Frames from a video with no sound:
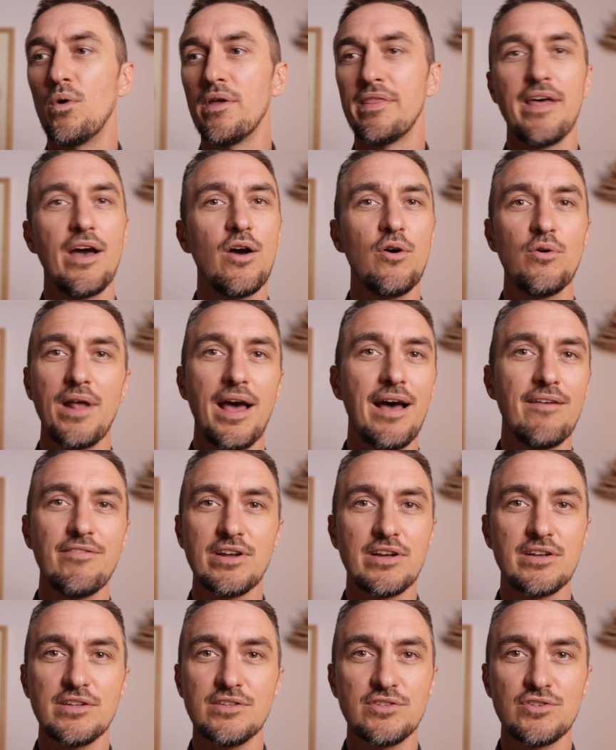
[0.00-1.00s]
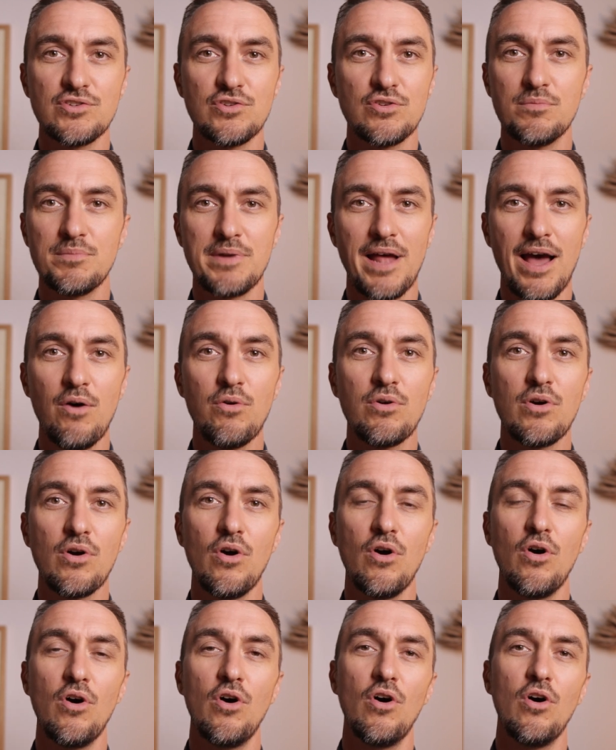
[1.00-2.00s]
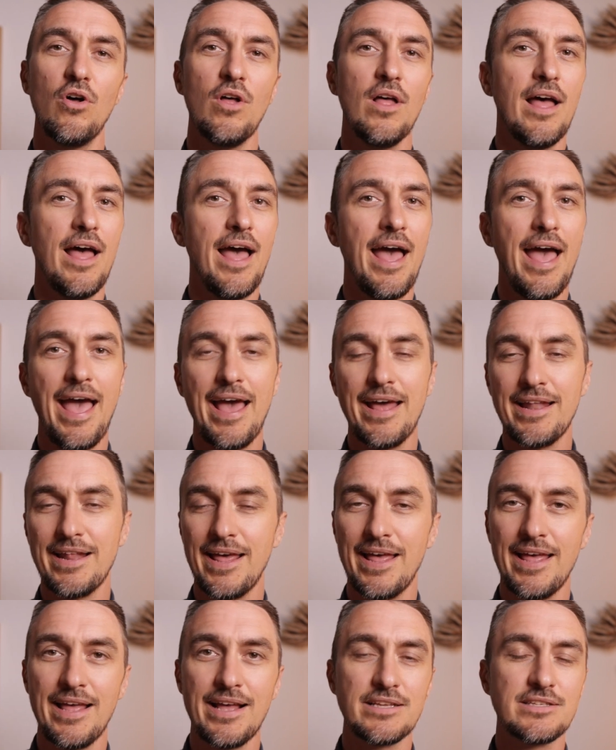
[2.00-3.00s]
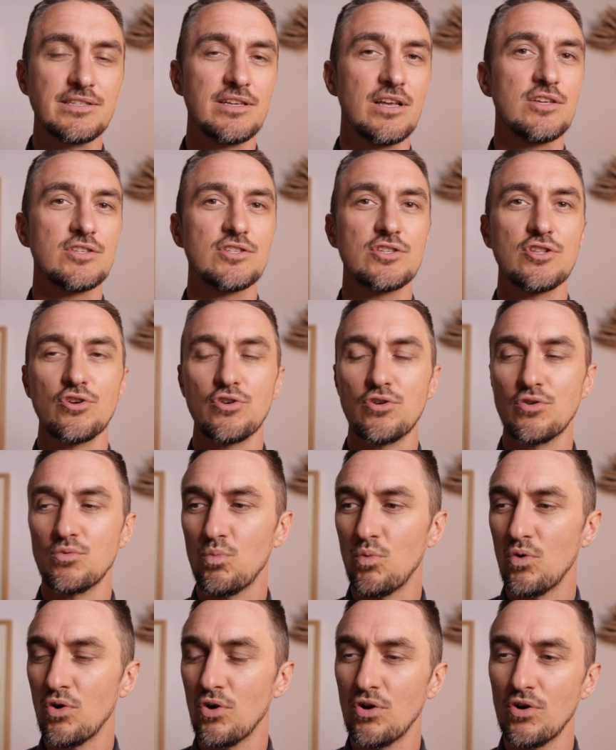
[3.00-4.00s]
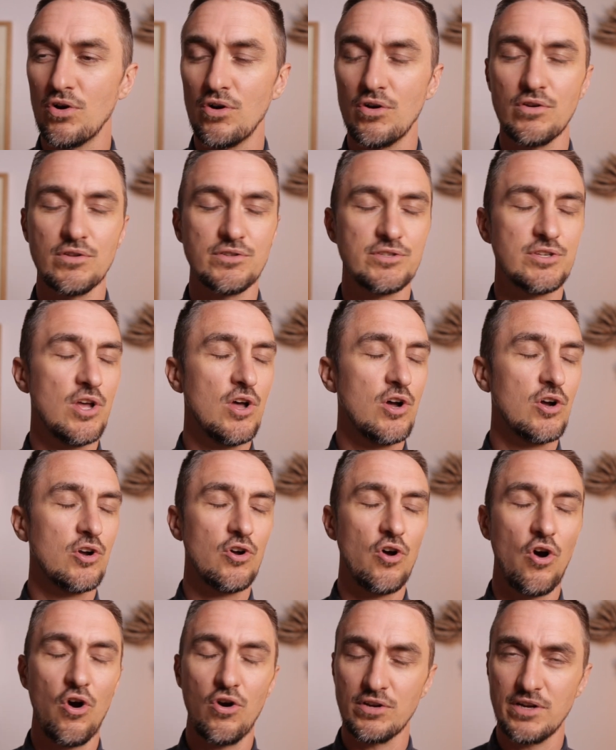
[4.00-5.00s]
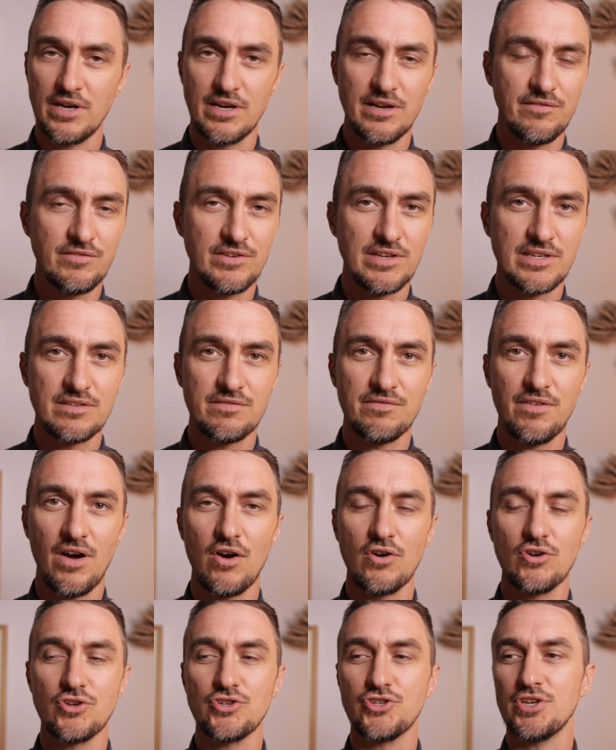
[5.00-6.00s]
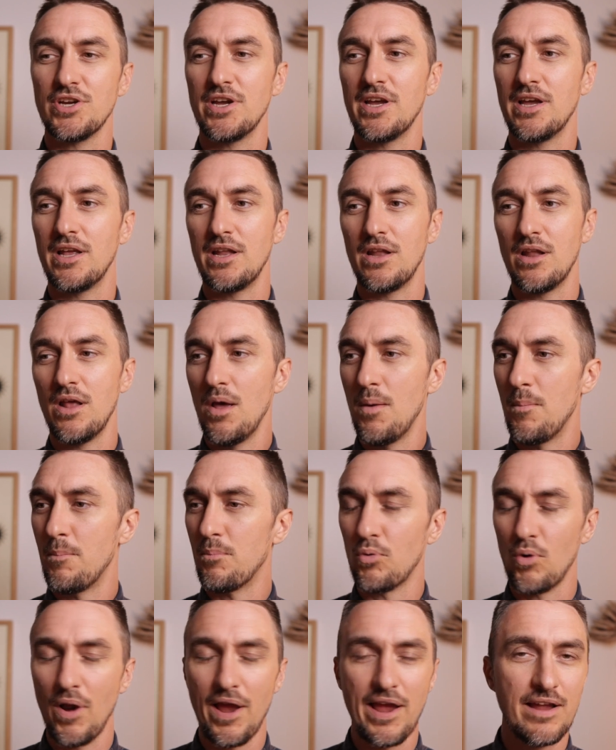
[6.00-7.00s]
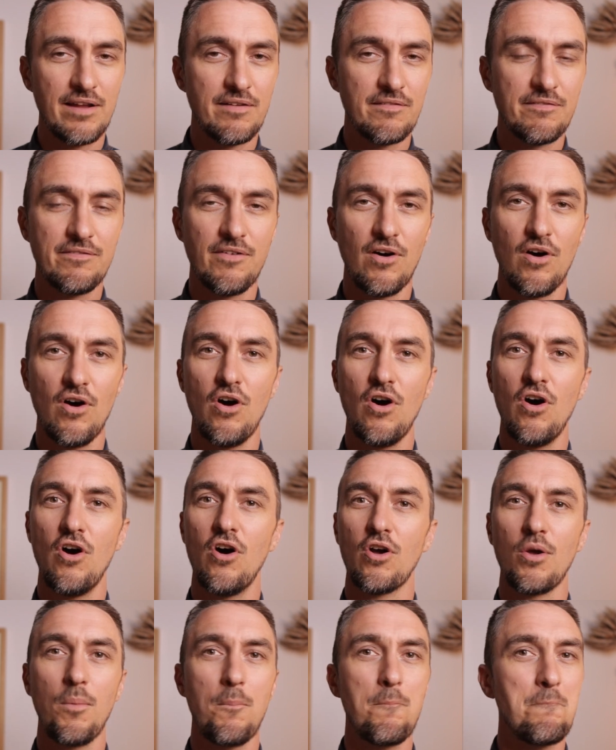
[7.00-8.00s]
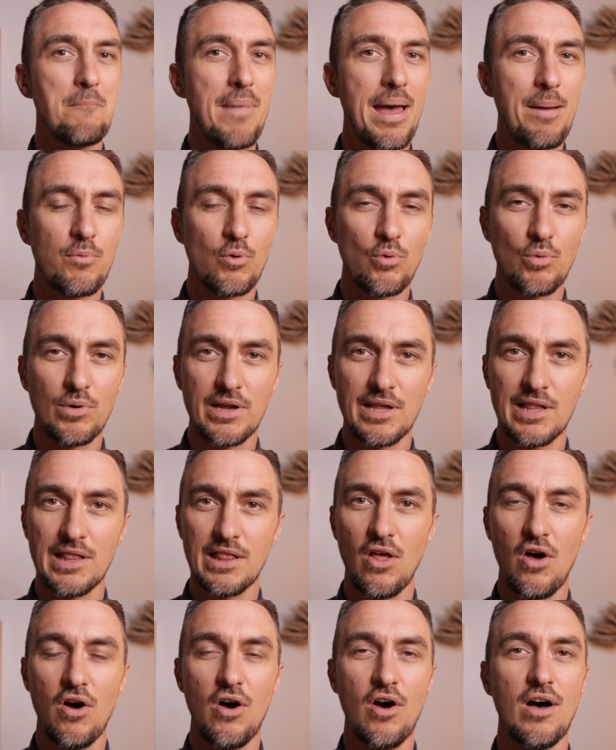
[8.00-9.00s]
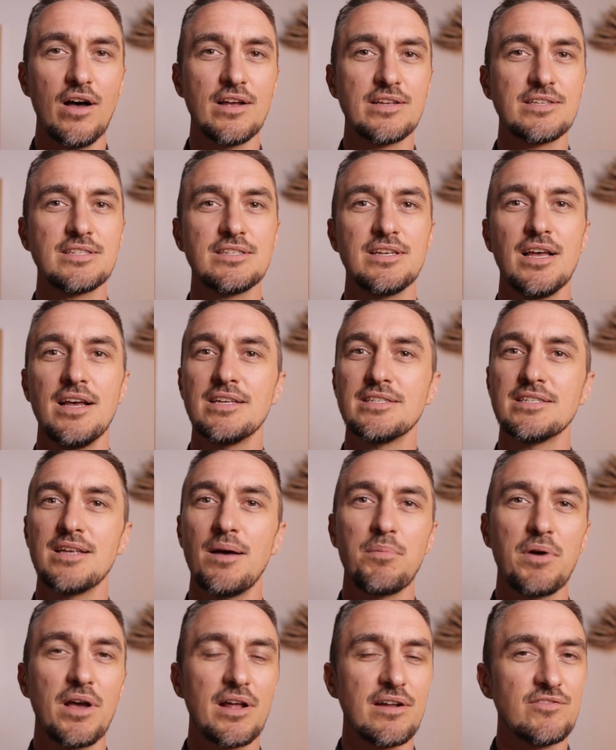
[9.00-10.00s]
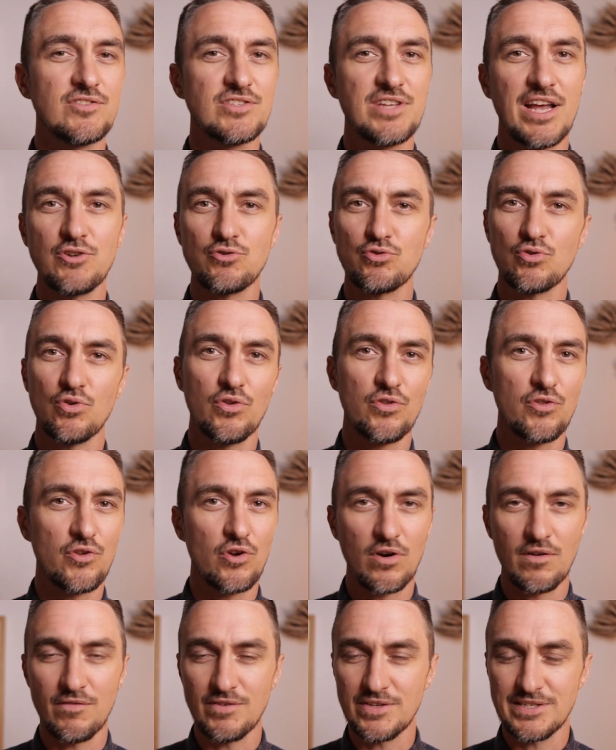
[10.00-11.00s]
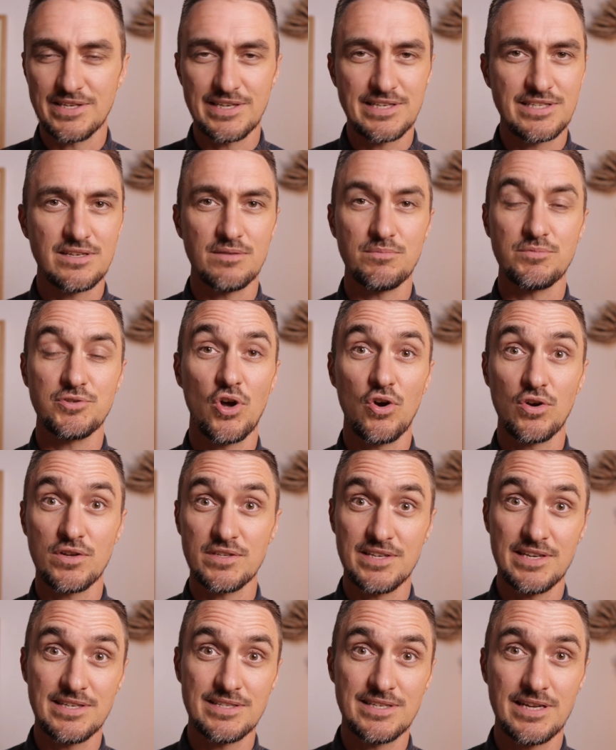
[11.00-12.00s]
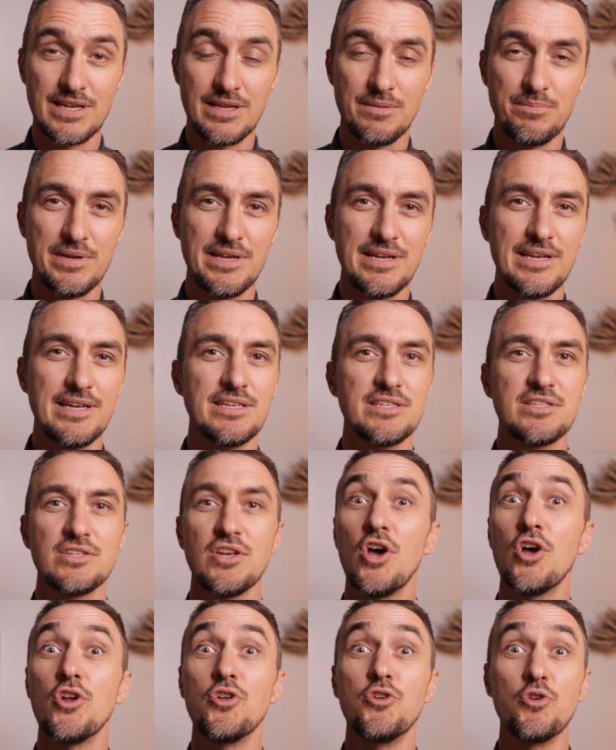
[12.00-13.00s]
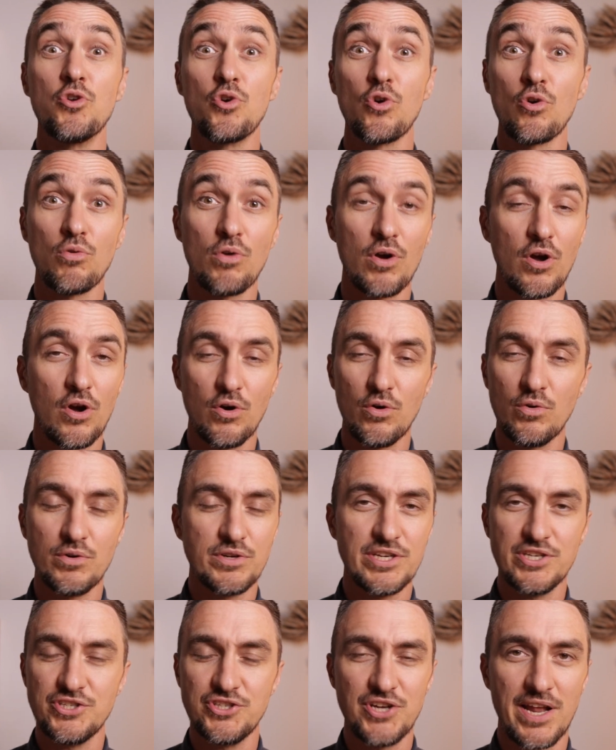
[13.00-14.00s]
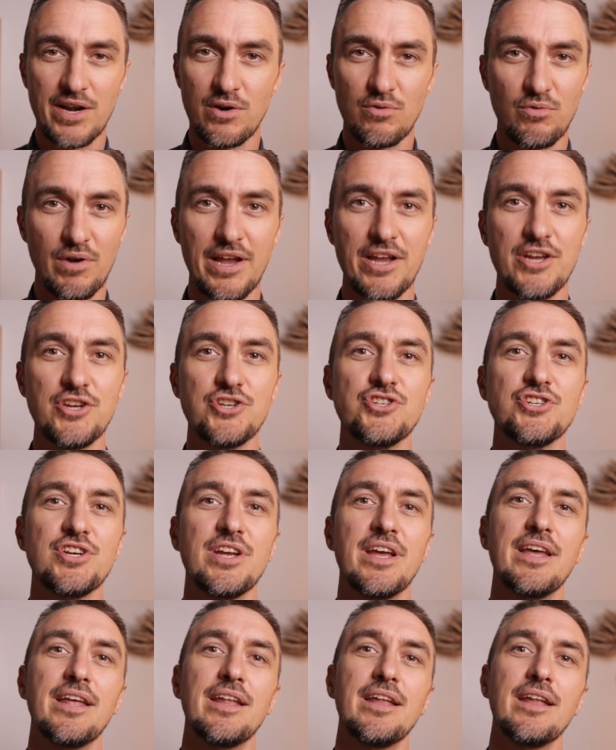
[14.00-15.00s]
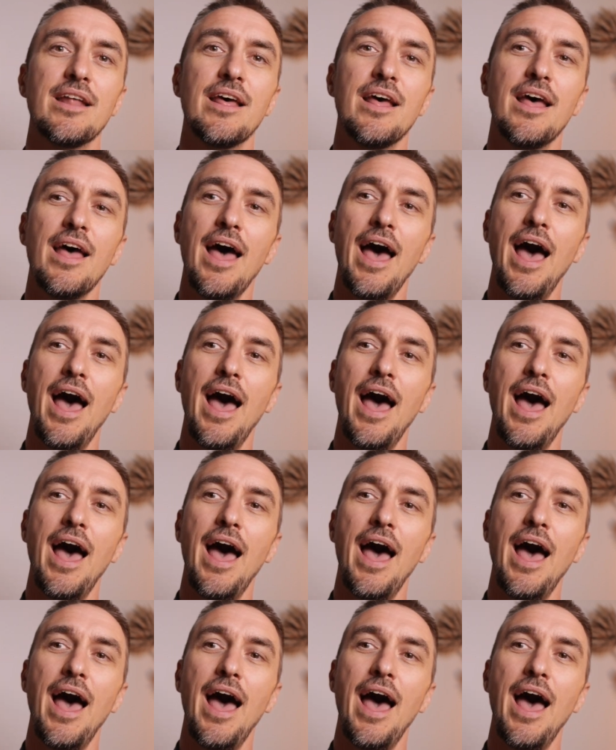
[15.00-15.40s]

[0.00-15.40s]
without having consumed alcohol, headaches, slurred words, cognitive dysfunction, brain fog, memory loss, some kind of central nervous system toxicity piece, neurodegeneration,